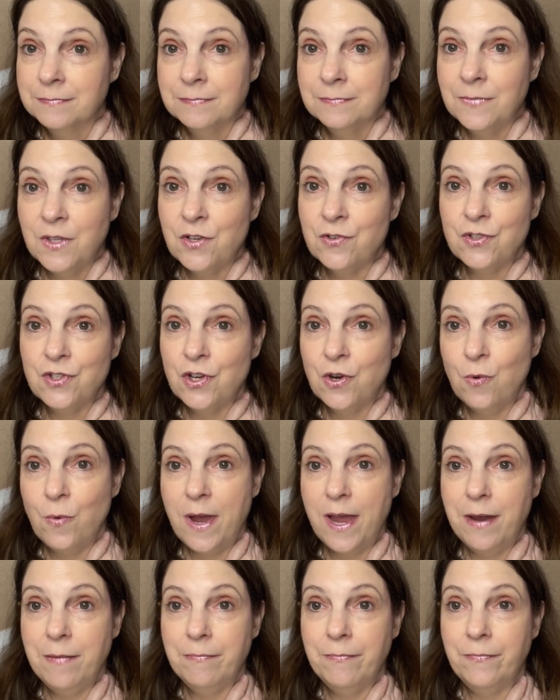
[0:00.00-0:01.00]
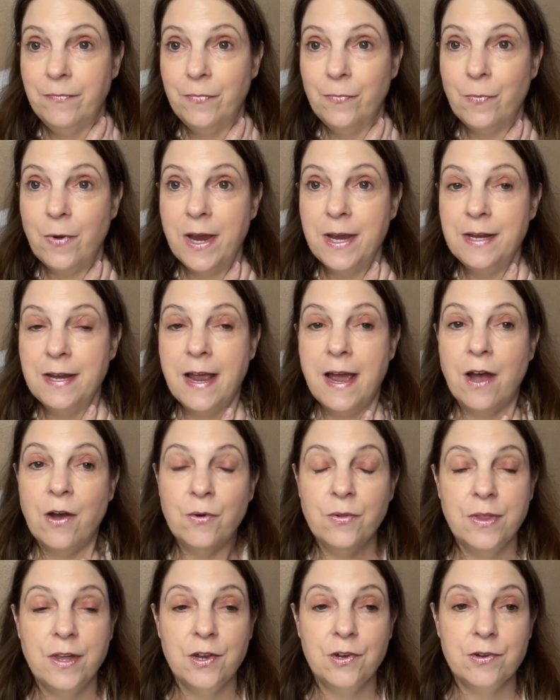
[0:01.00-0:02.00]
There's no way. Right
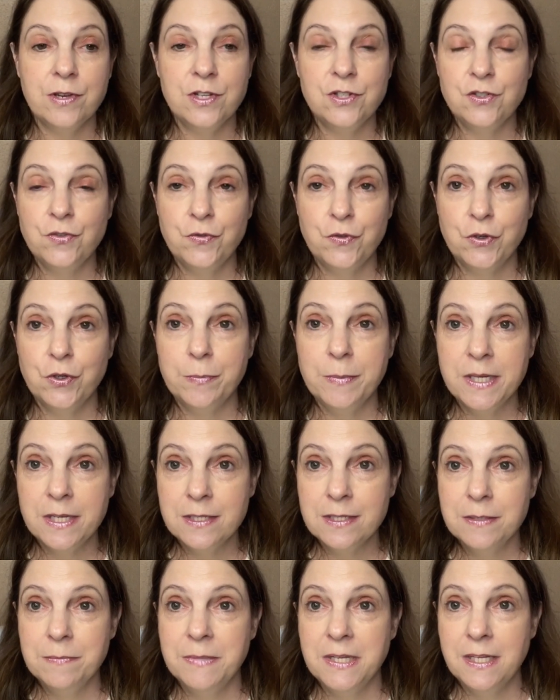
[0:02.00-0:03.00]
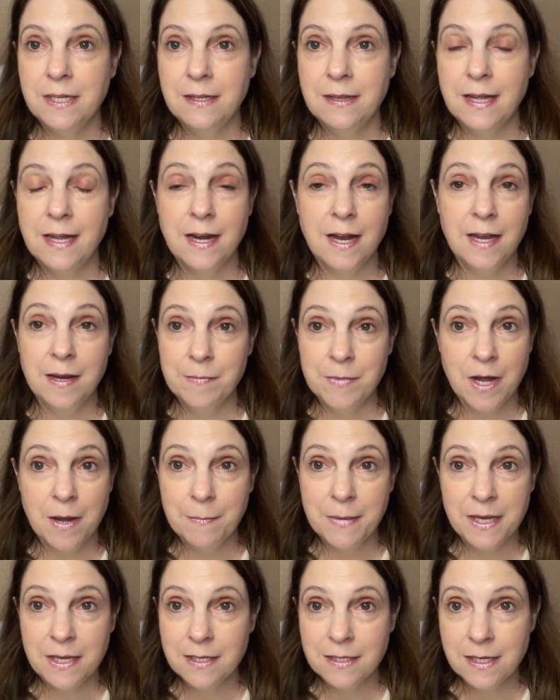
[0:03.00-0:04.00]
now, they're in deferment, meaning that I am not
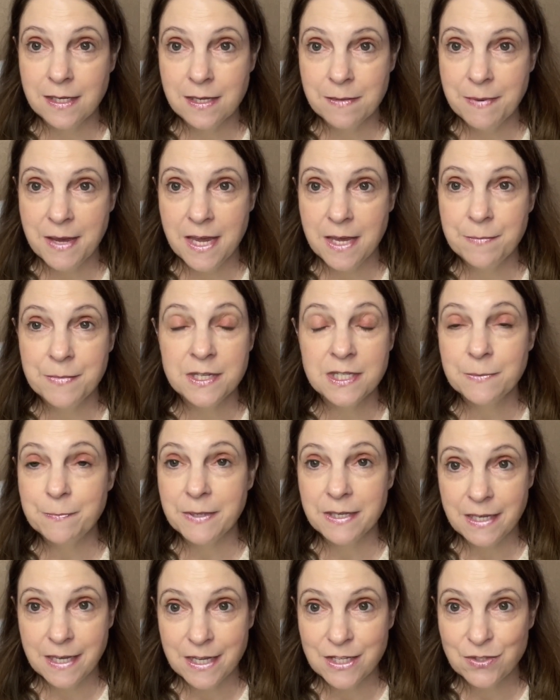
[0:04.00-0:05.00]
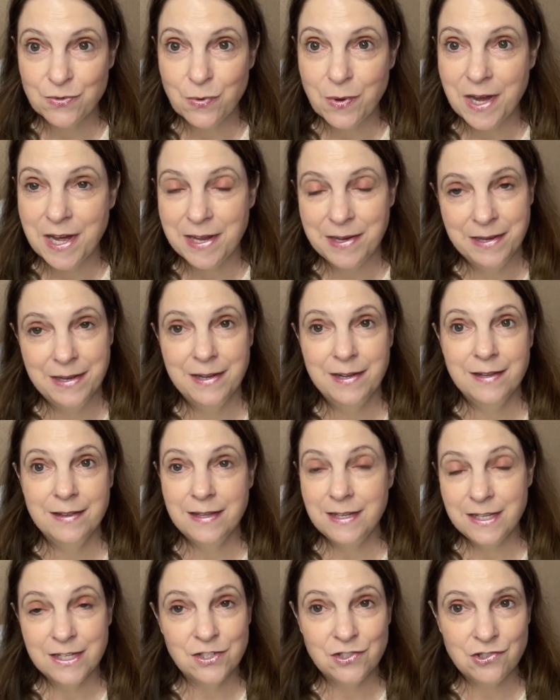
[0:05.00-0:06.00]
making any payments, but guess what?
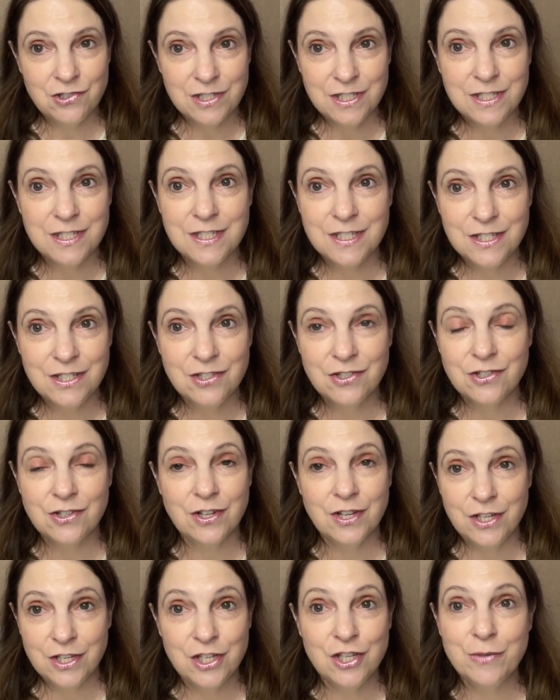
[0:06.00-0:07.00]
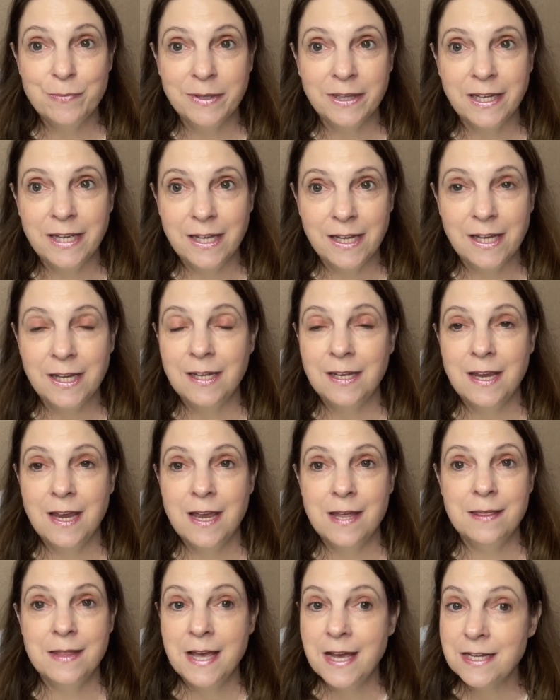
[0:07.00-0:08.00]
The interest is still accumulating.
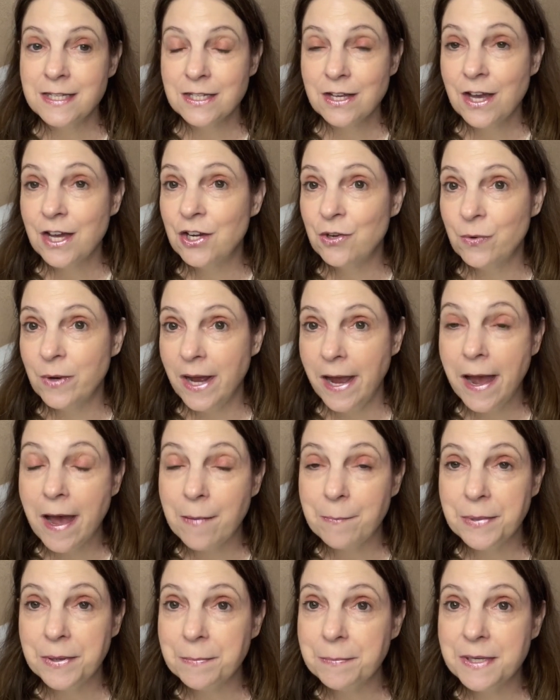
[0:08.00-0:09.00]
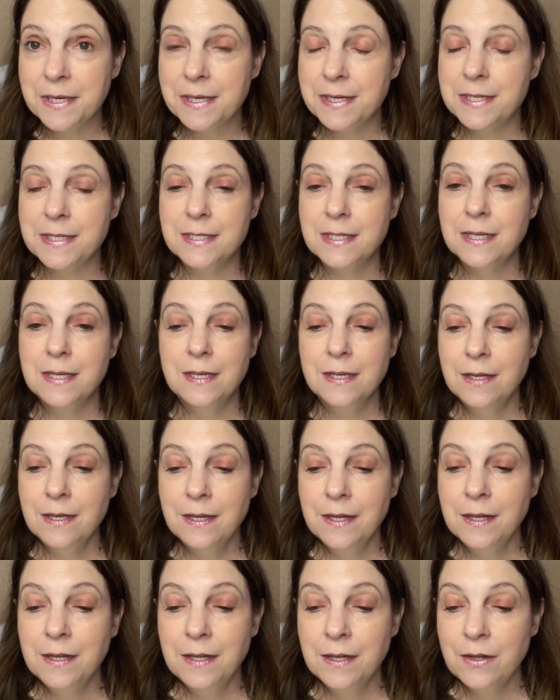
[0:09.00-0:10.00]
And that's kind of what happened, because
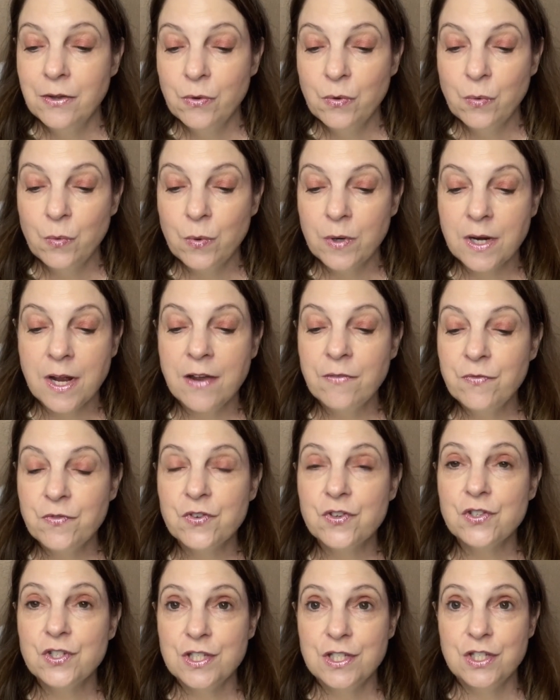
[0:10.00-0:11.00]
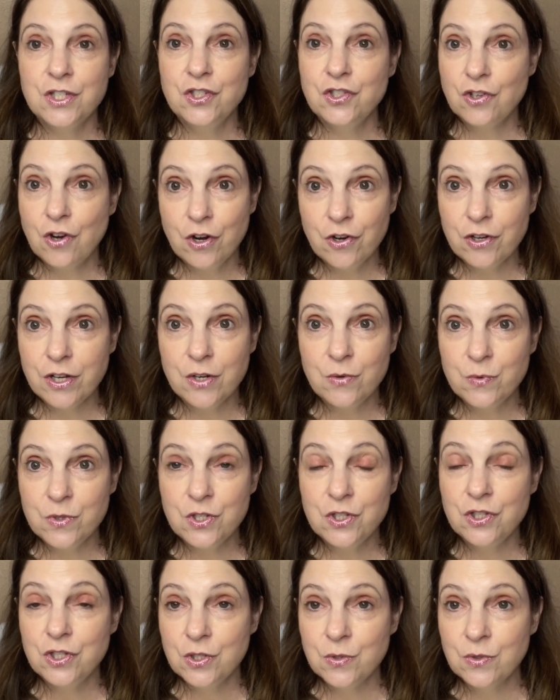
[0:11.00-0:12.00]
when I first started with
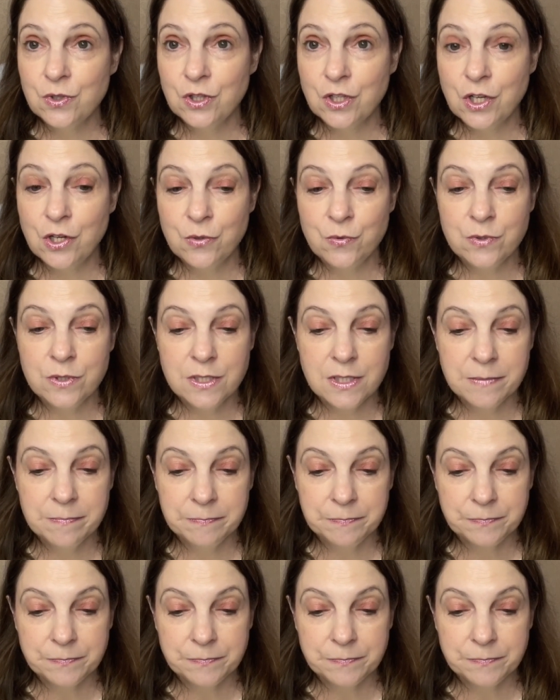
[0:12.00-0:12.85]
student loans,